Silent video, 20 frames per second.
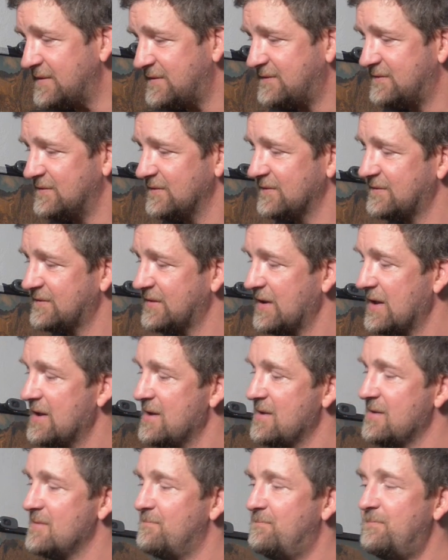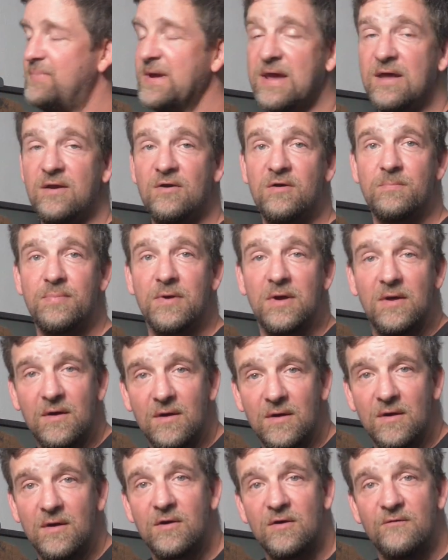it's just pick it up
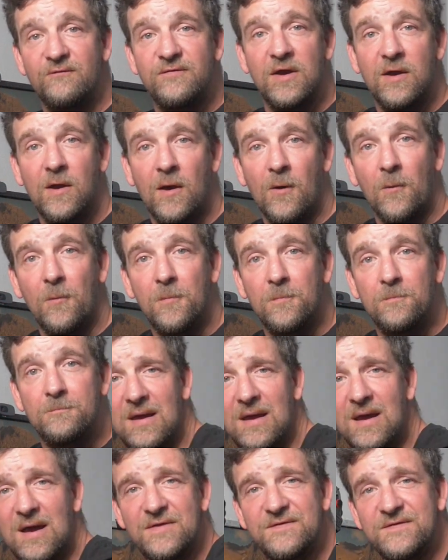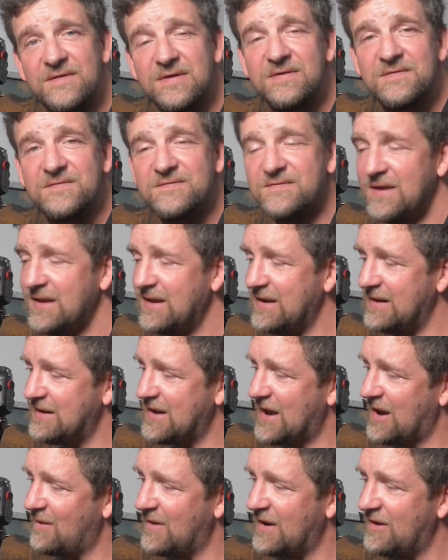and off you go. As you can see,
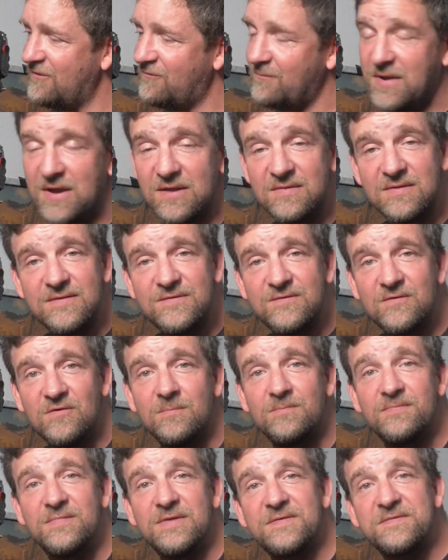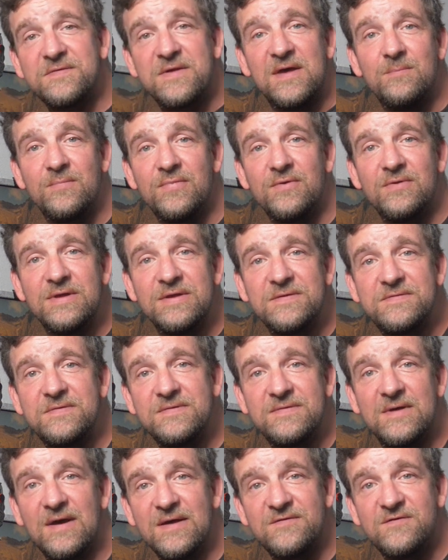now I've picked this up. This gimbal is
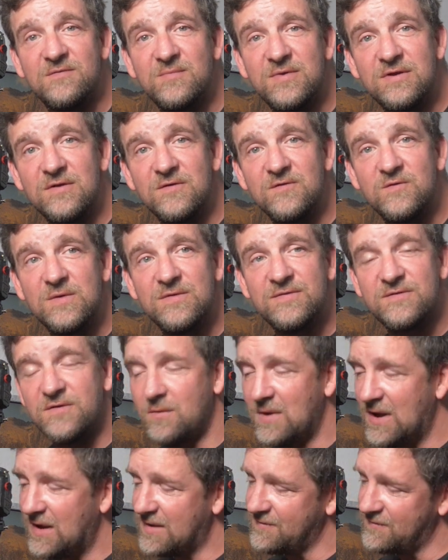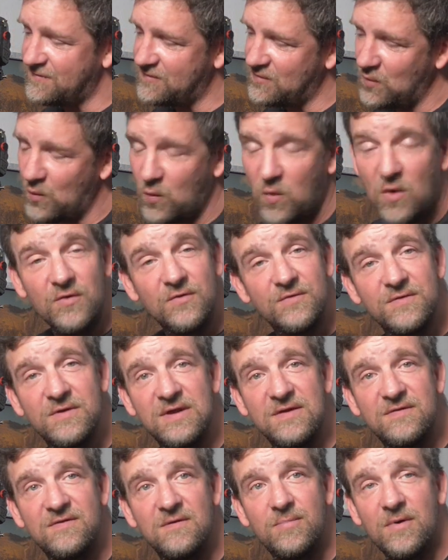designed to be used with 2 hands, one
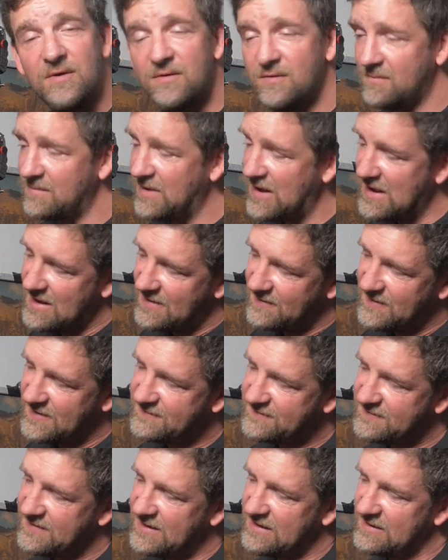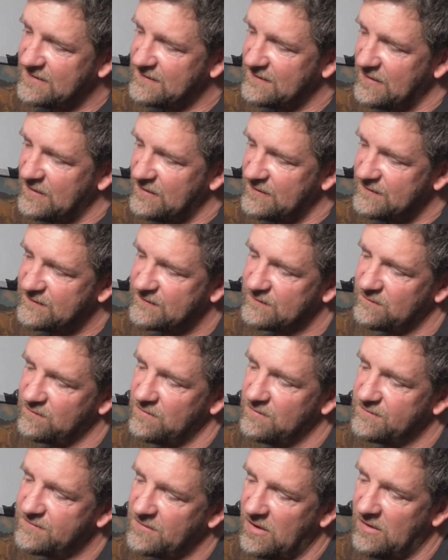underneath the bottom. This thing
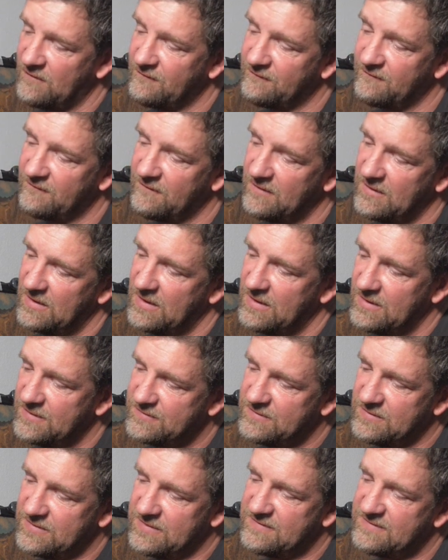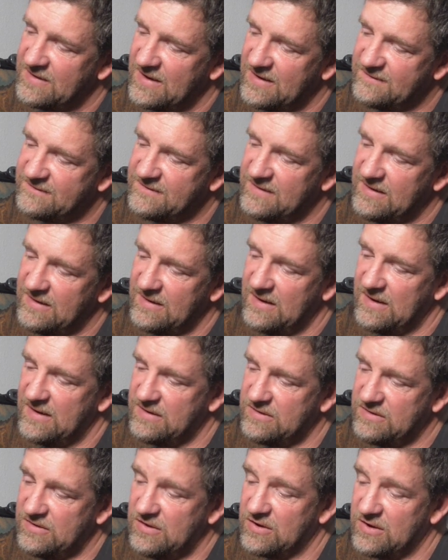screws off to detach it,
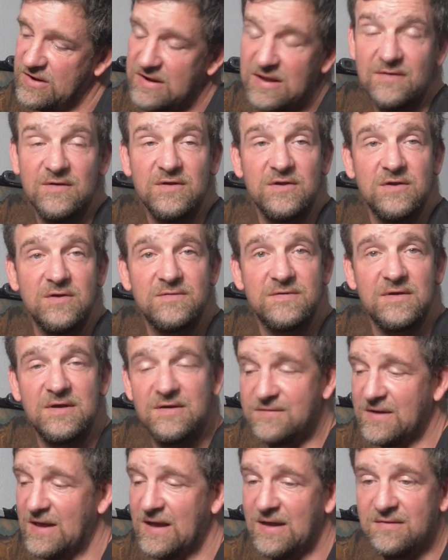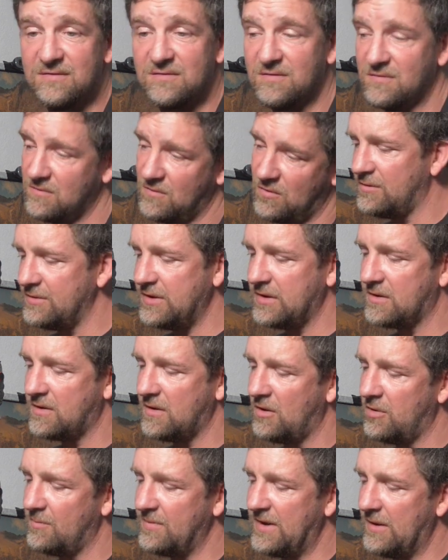and you can either use it as a handle or you
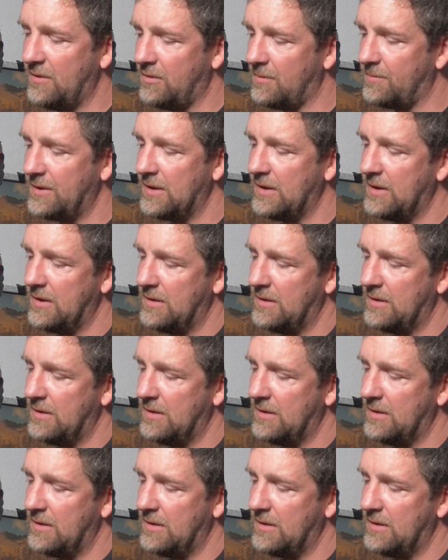can open it up